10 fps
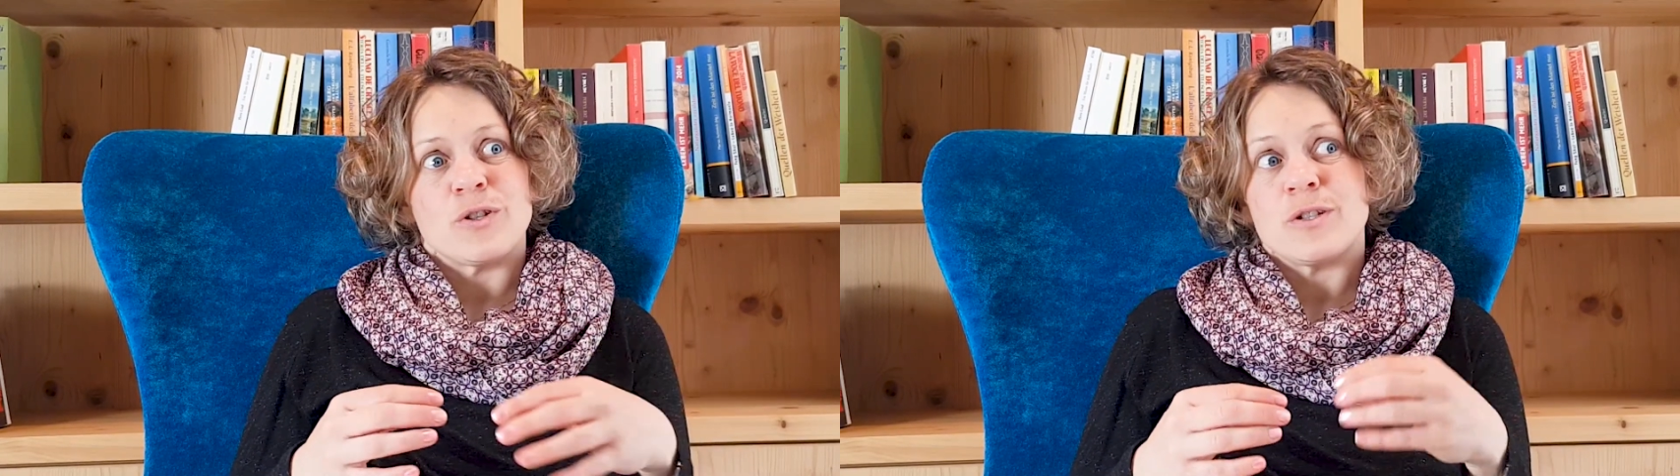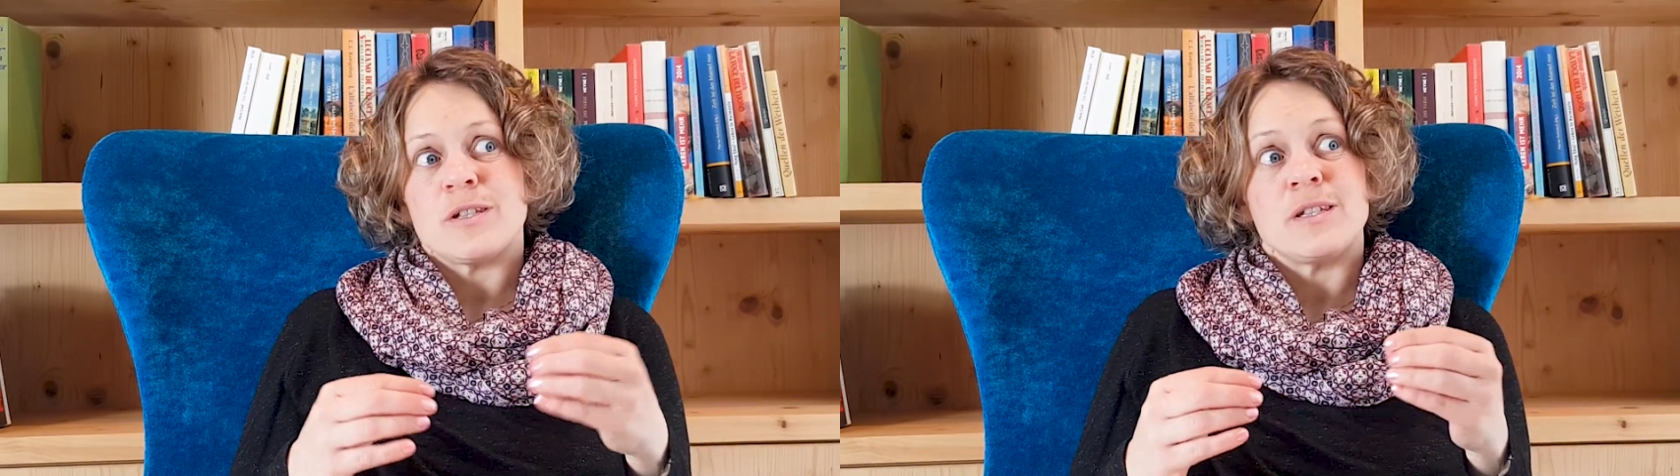
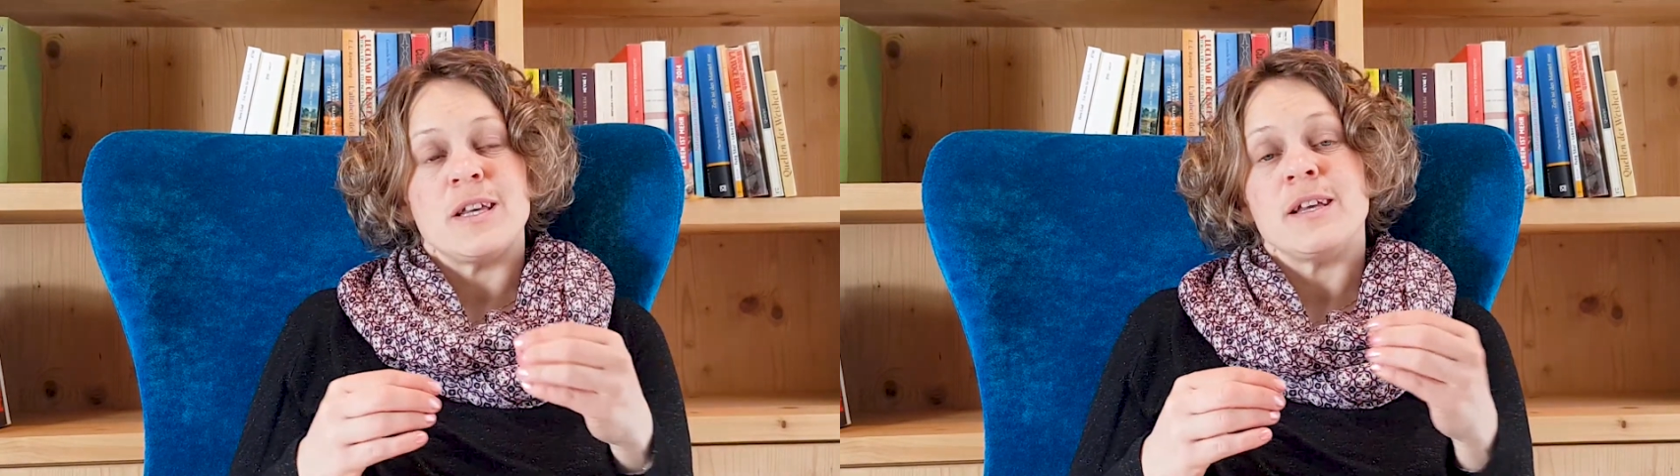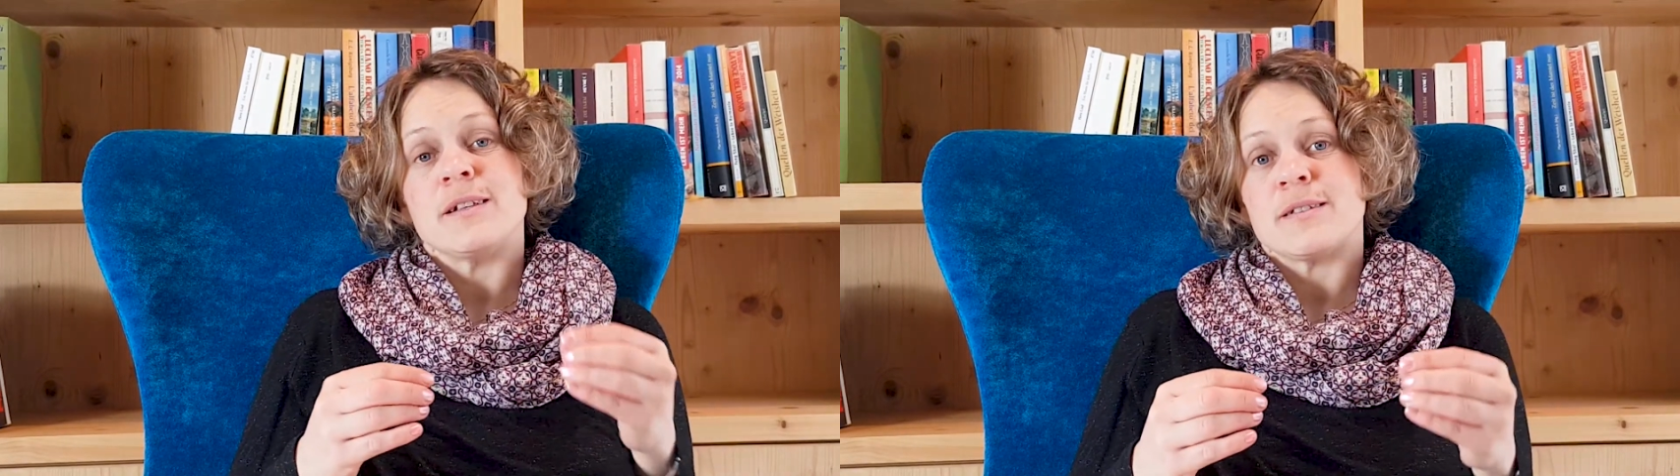just
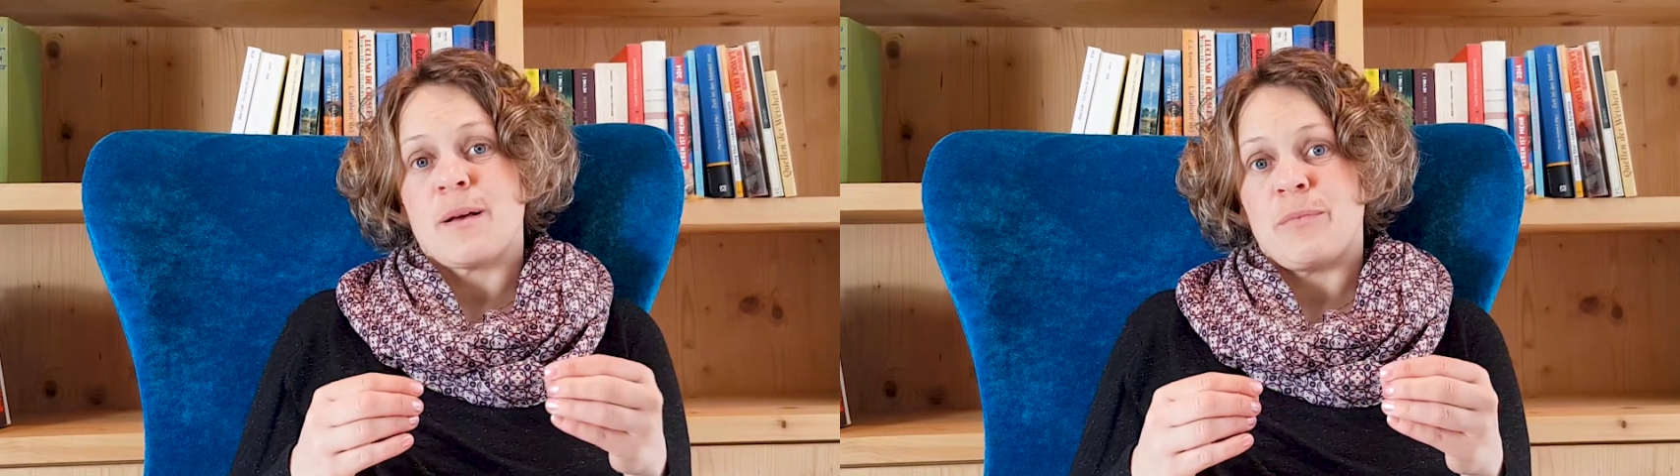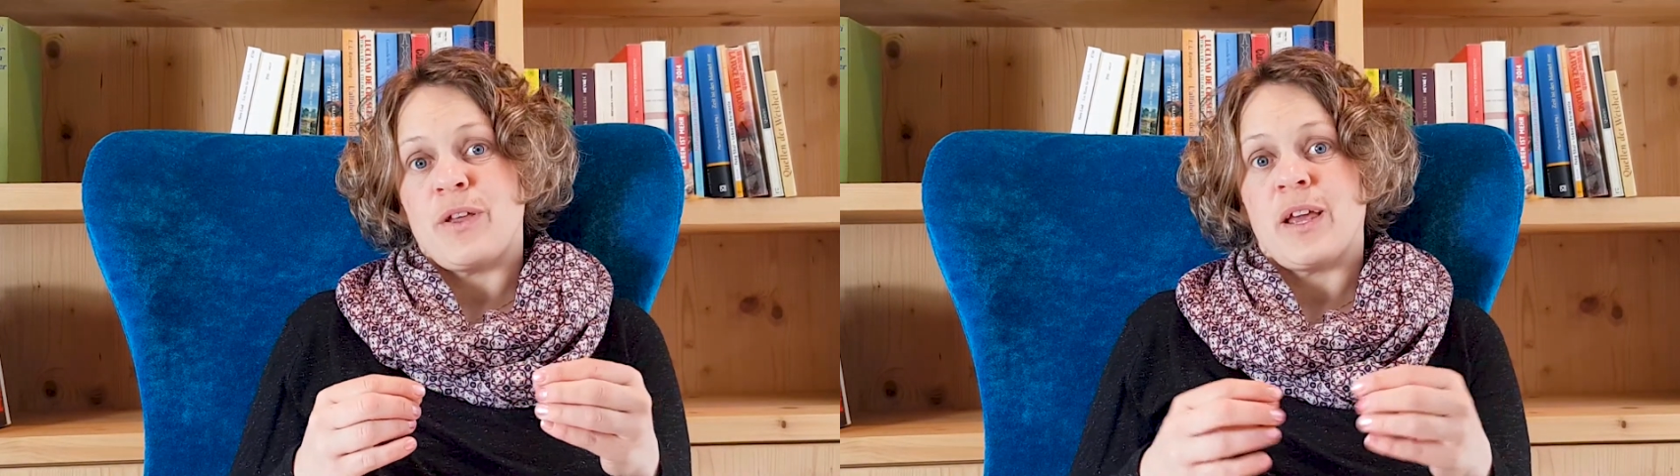seeing
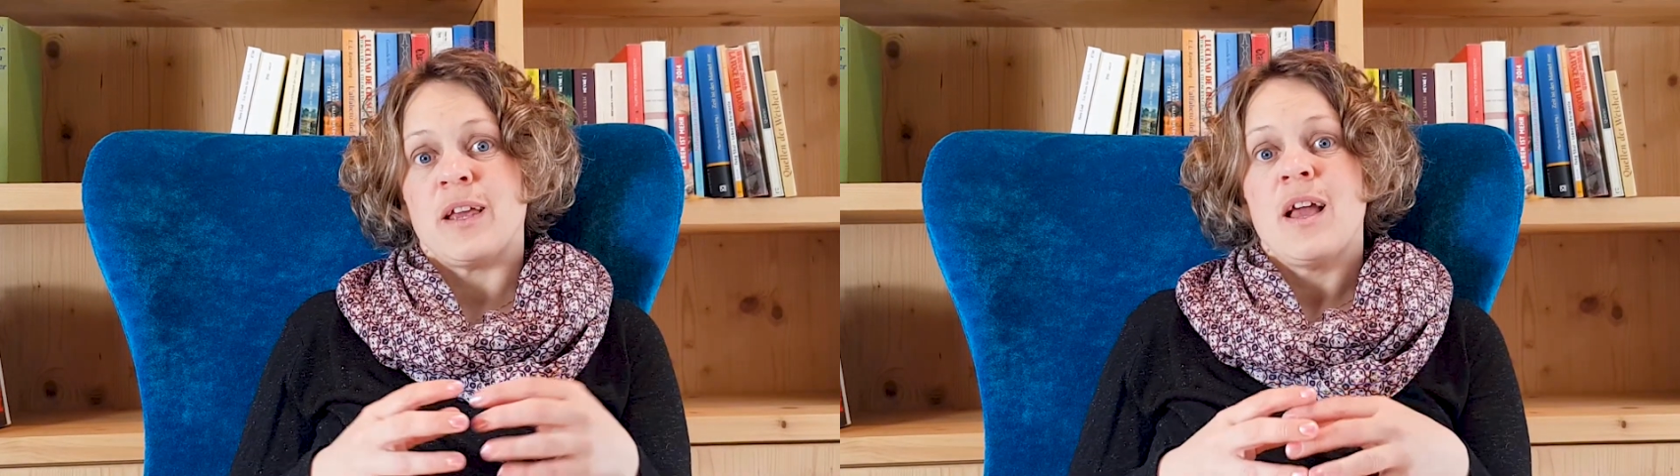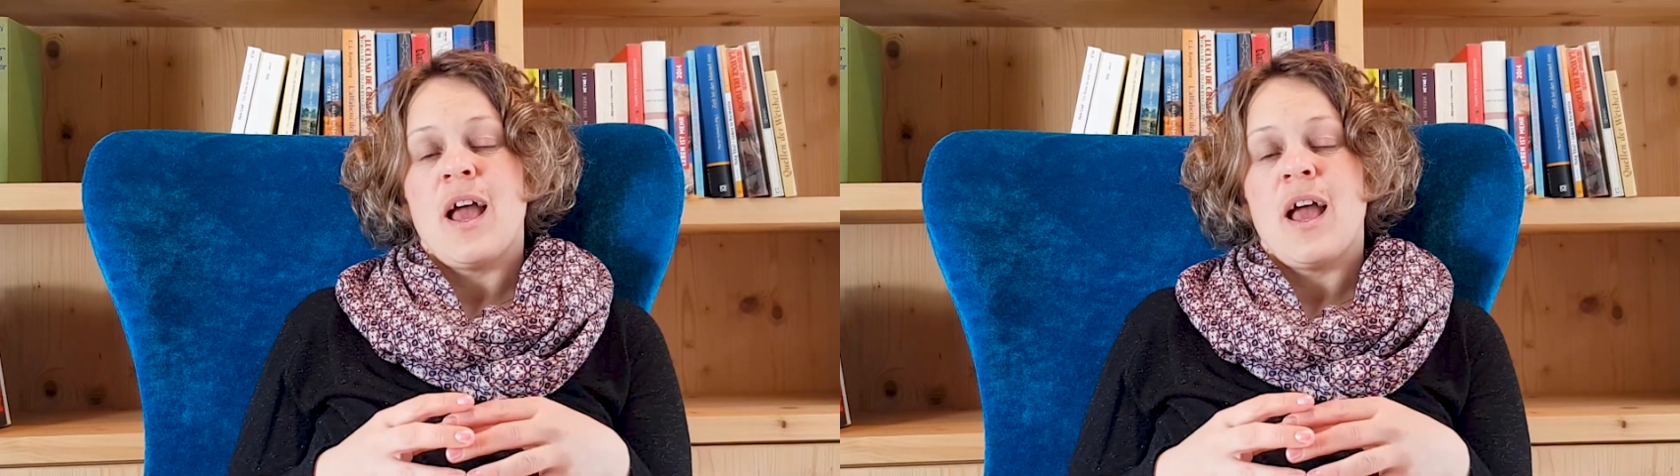something,